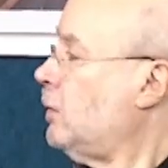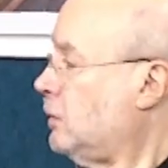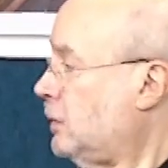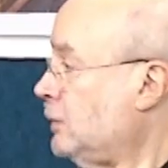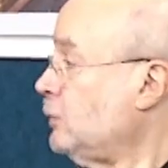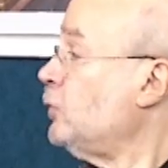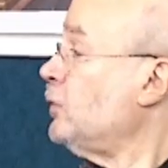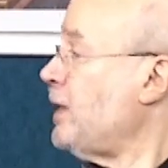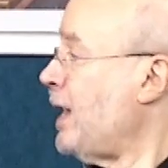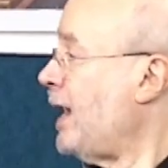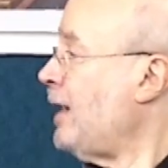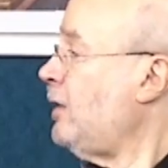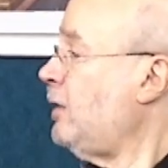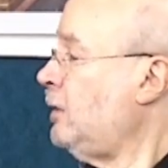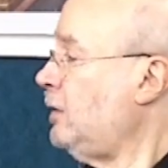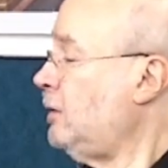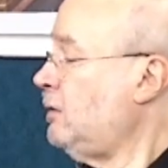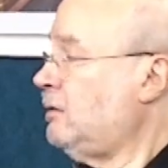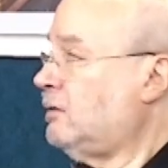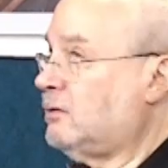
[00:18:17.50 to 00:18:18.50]

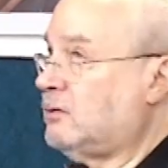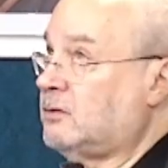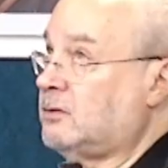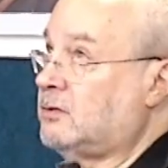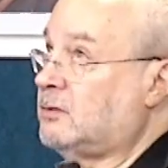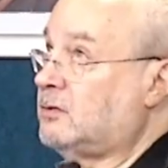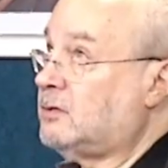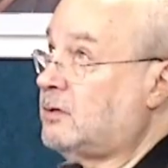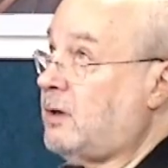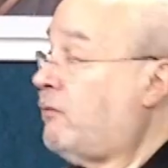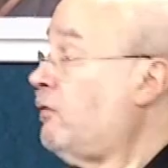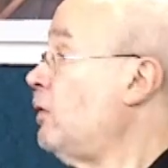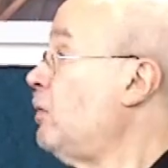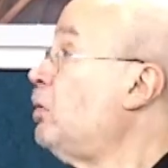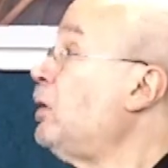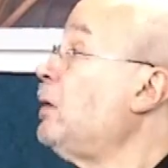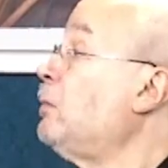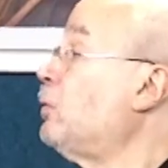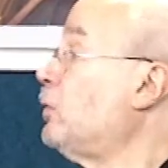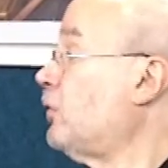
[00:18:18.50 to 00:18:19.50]
97
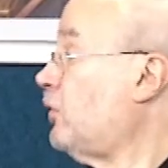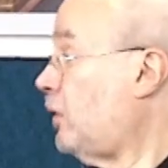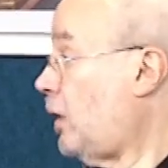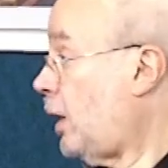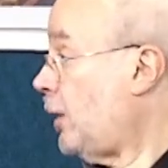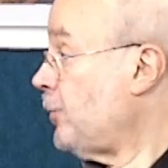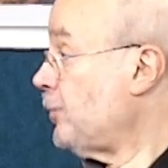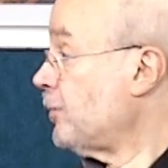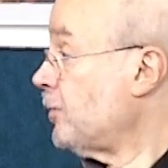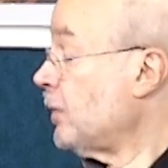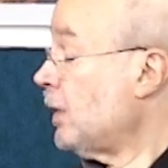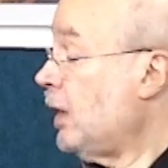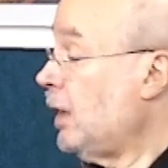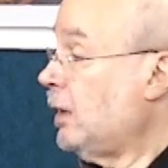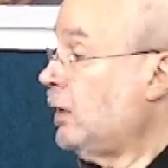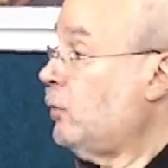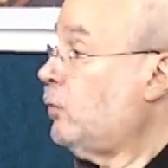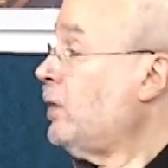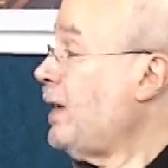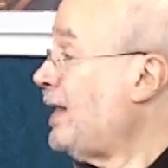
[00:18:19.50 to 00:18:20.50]
people today.
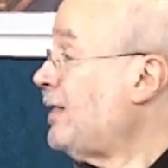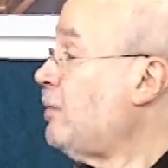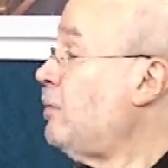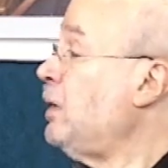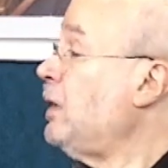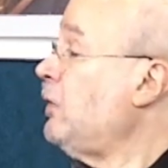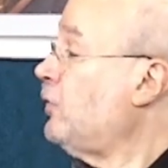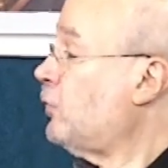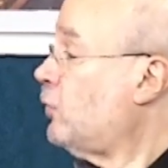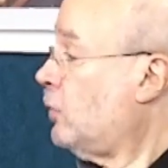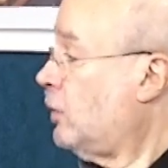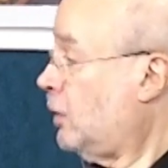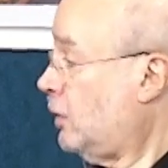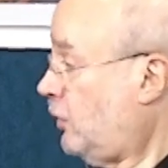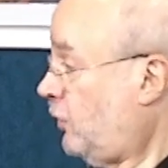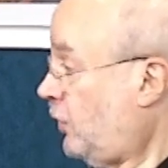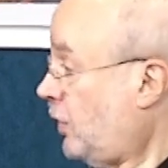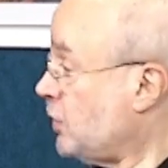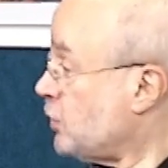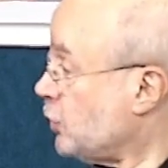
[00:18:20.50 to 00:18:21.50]
We're not the biggest
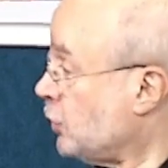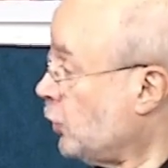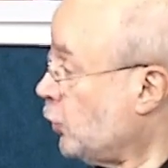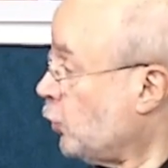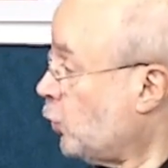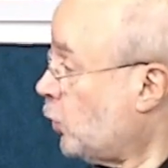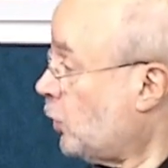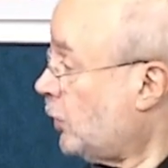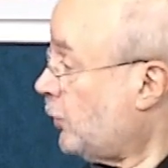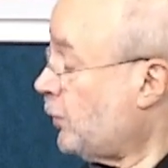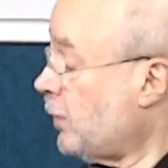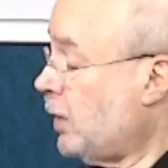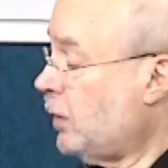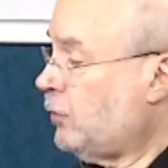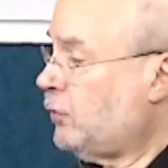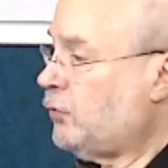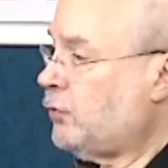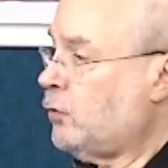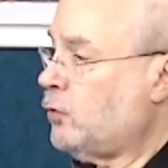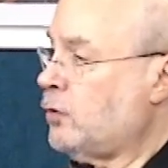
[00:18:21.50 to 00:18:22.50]
organization in the world.
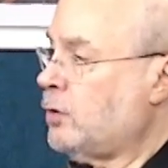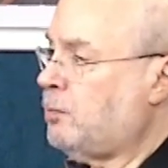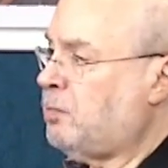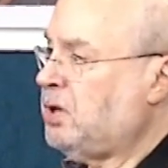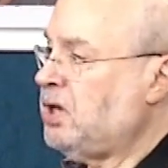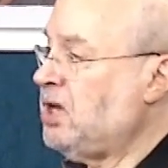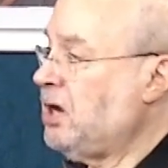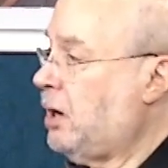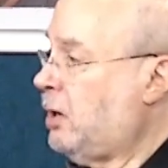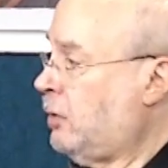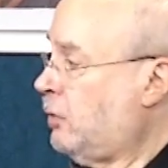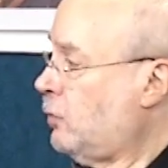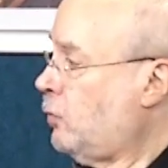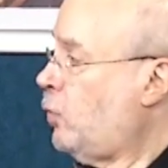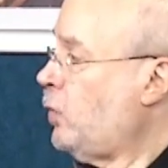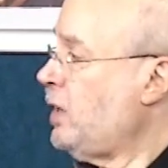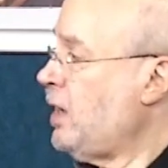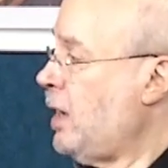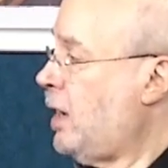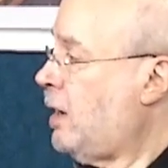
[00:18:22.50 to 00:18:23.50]
So the PR that
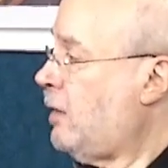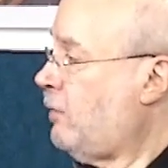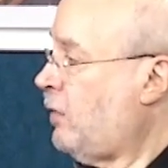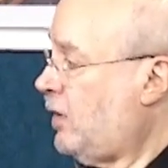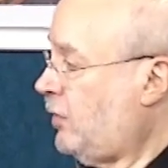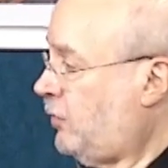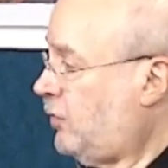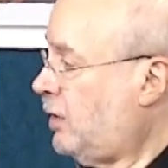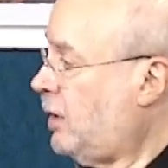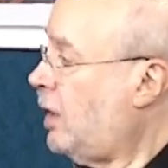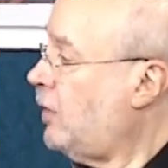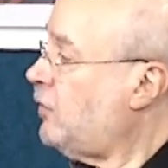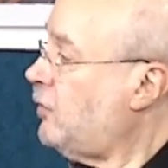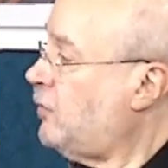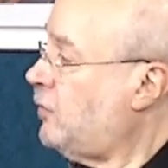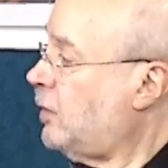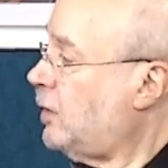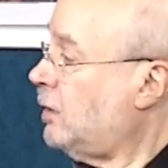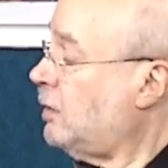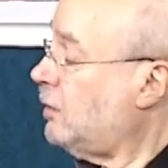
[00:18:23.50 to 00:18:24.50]
we have as an
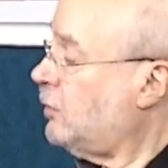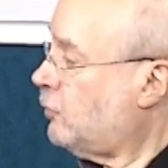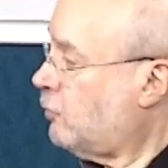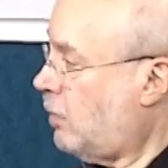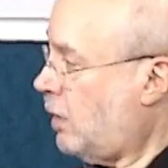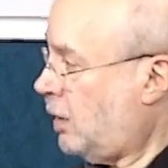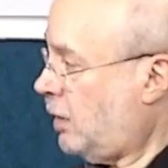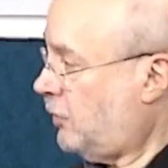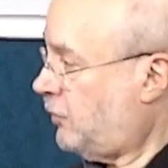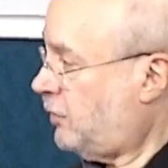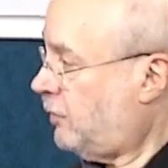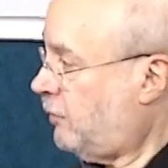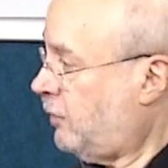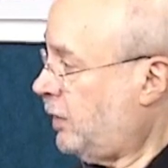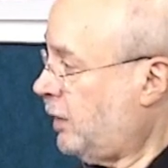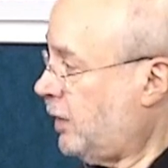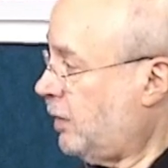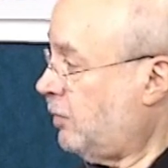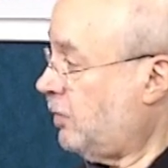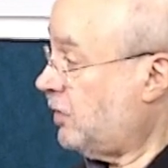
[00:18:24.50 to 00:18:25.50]
entity is relatively
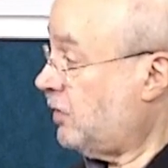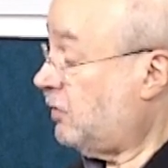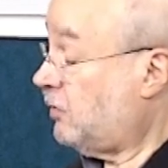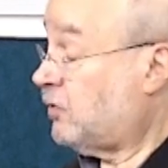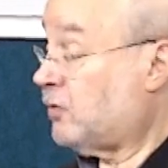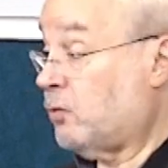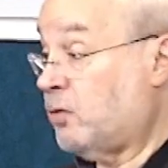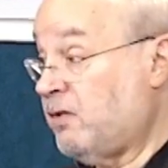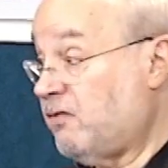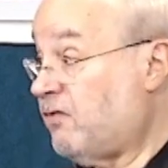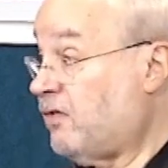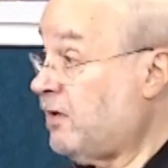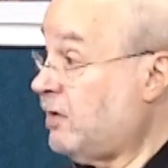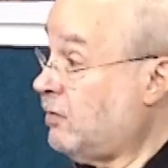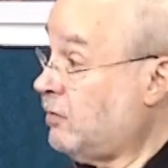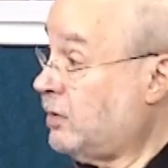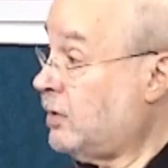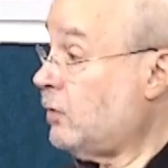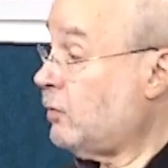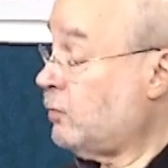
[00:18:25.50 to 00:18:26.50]
limited. So we
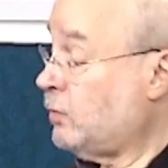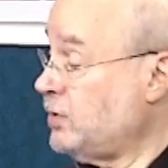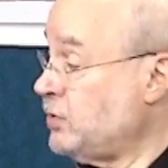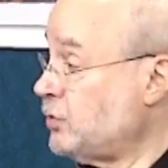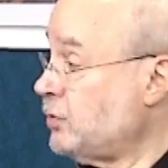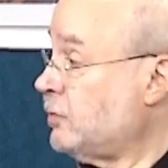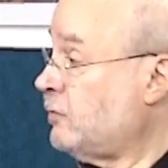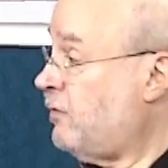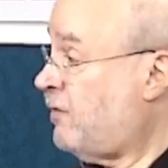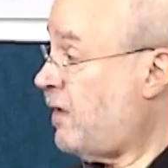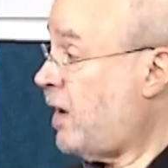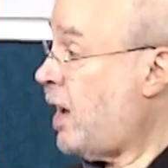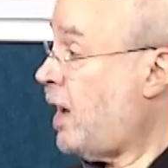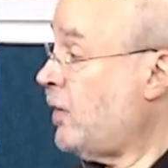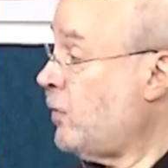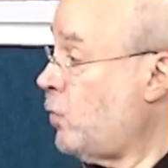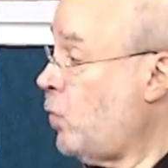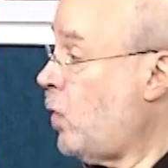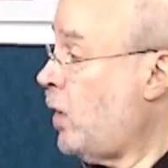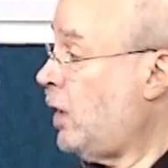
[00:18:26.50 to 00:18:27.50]
figured that we should
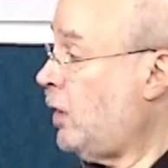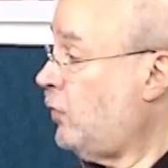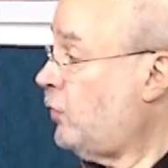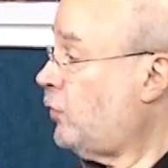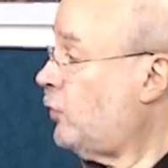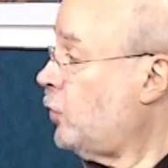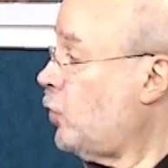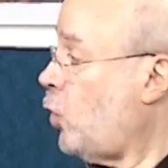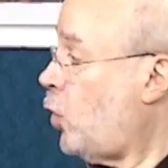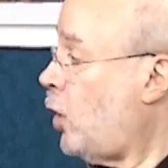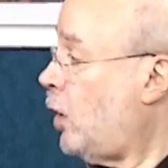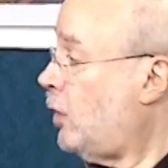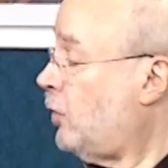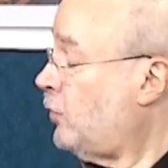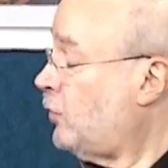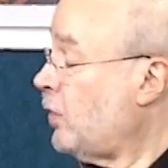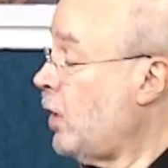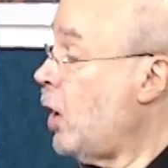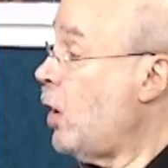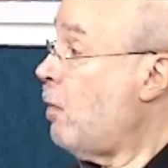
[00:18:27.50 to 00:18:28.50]
find ways to
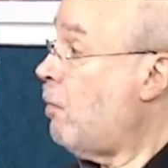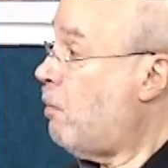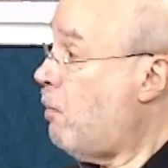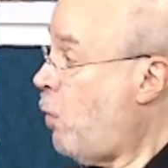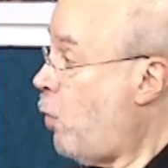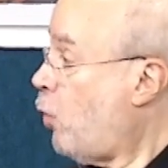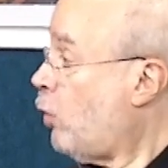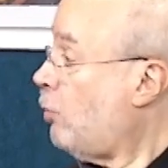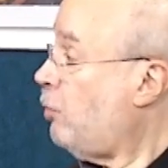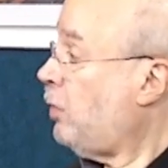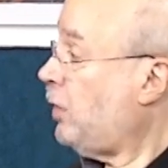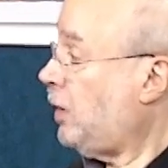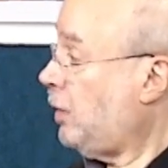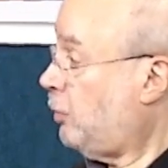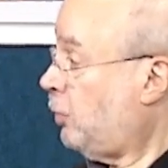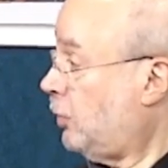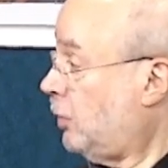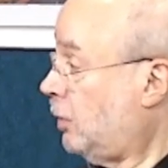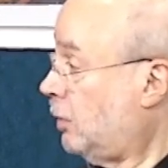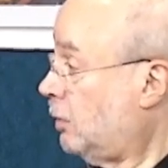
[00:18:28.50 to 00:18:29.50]
cause more
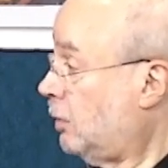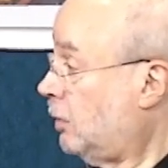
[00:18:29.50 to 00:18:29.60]
people